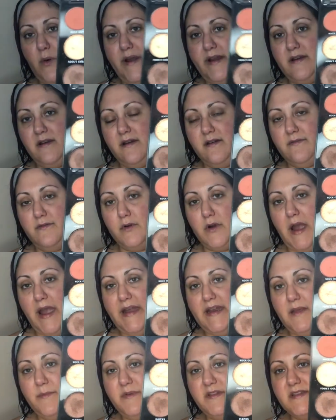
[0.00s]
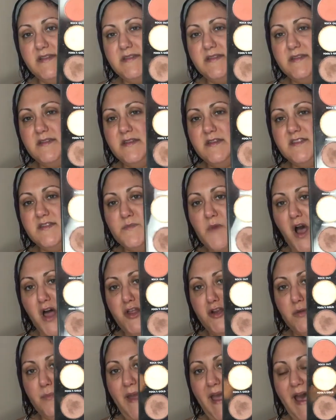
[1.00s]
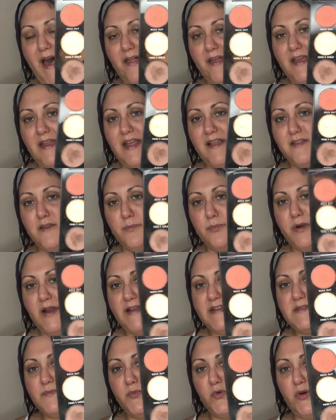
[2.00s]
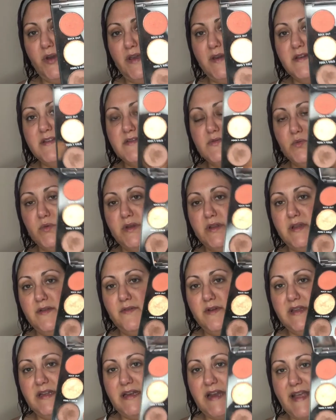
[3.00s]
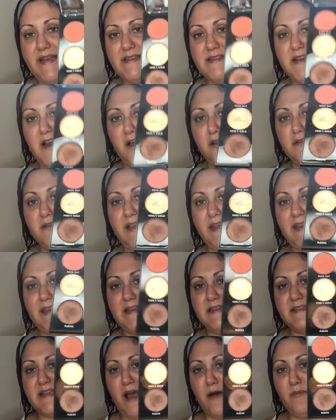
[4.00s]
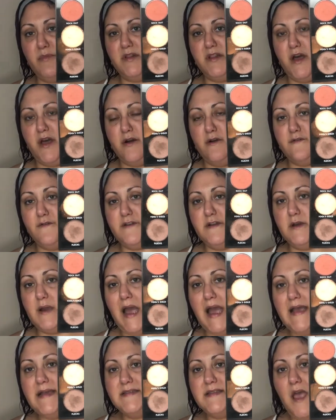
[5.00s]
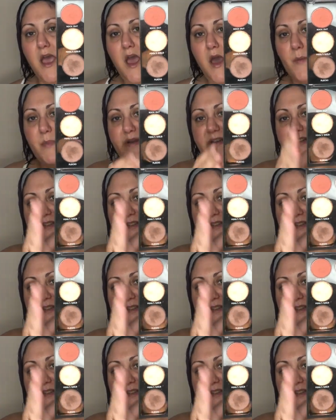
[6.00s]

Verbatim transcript: quite a variety, but this is a smaller palette and the price point is really, really nice and I'll link it down below for you guys, but